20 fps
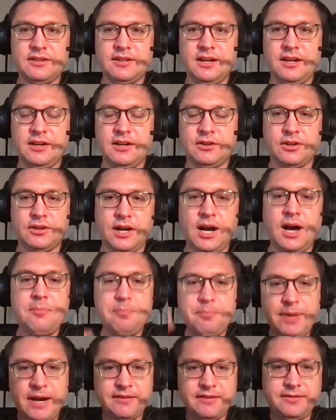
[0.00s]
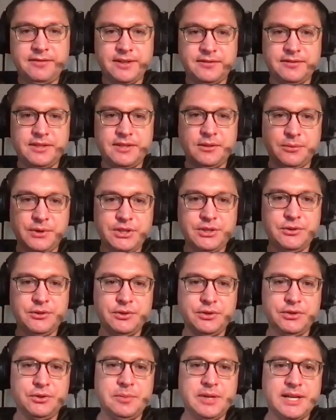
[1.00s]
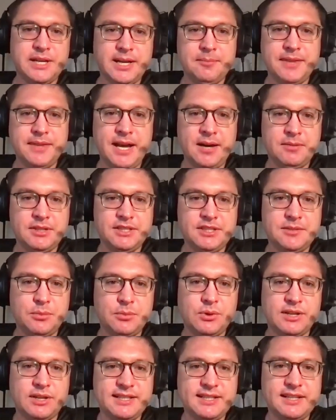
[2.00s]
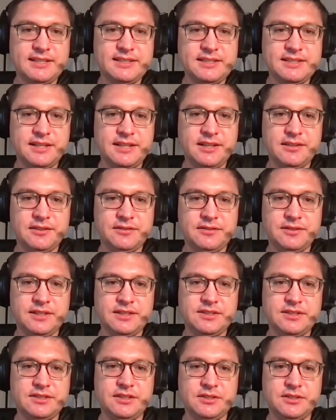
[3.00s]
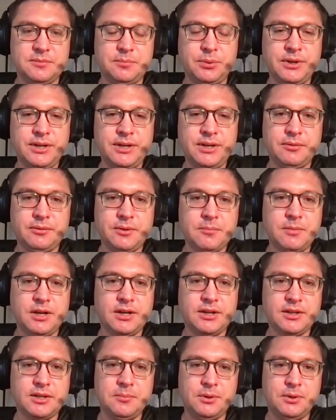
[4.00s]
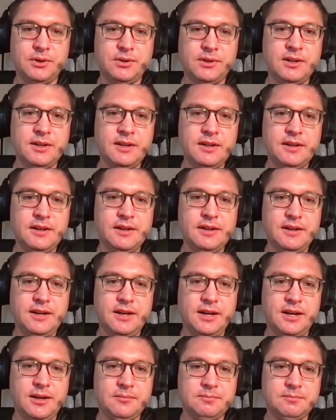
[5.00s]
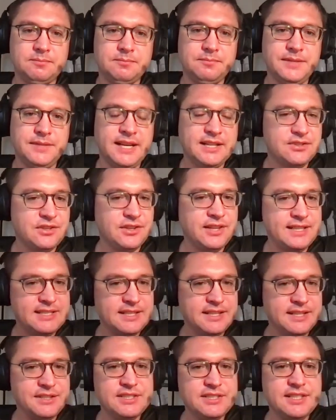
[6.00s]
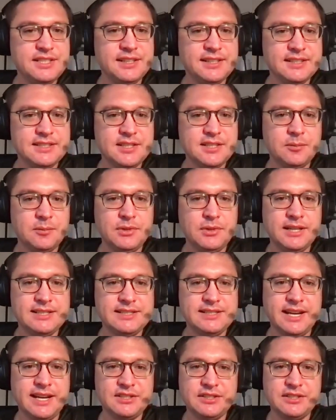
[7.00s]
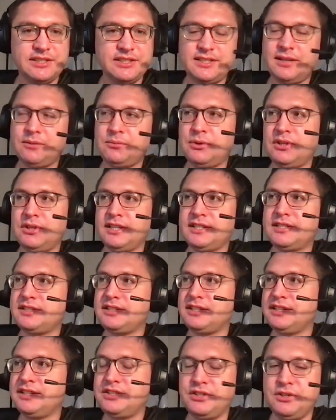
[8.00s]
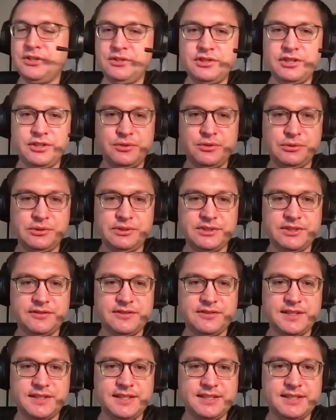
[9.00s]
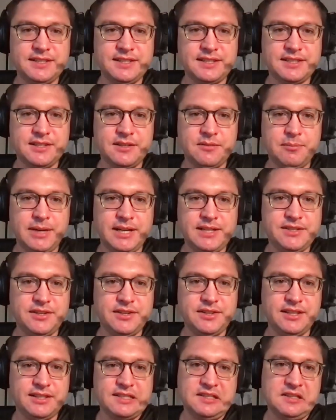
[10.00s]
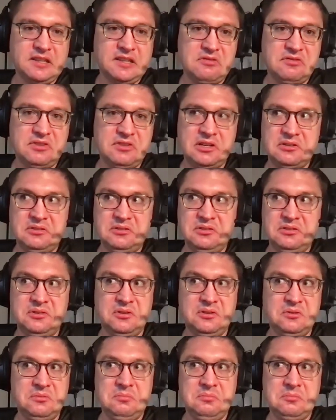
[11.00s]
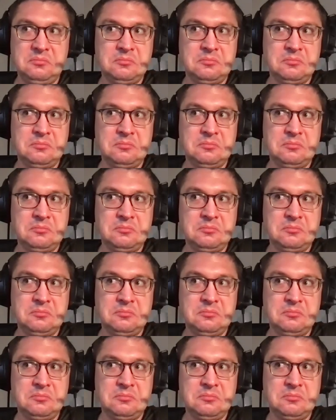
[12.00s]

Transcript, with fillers: uh, or up by fifty, where you you become that much more sensitive, is is pretty remarkable. Um, yeah, so that's interesting that someone has actually said, well, let's let's use the tools of statistics and measure this, and they found, you know,